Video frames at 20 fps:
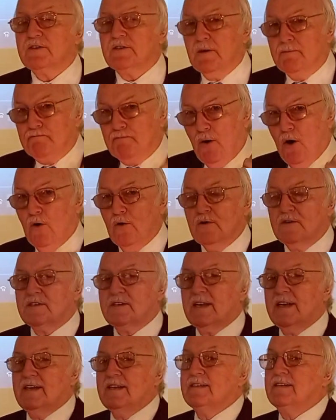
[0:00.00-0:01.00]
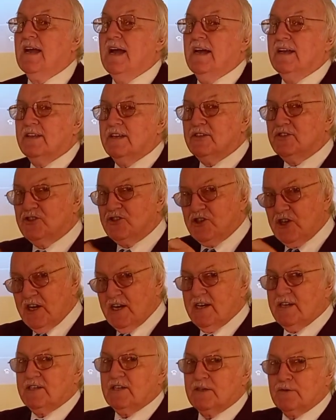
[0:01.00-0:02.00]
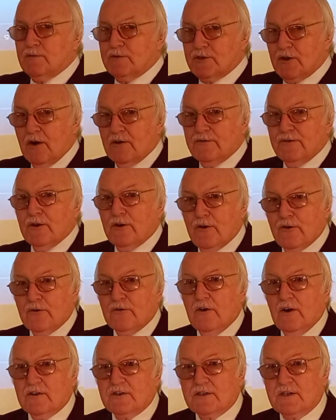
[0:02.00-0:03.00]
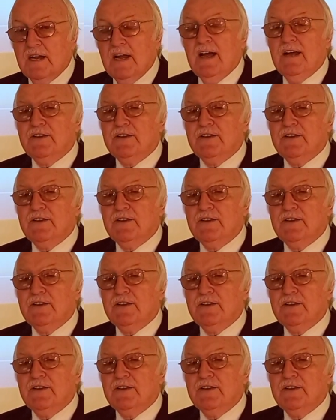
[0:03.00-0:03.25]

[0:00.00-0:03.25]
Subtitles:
The post is that Jesus was on the cross.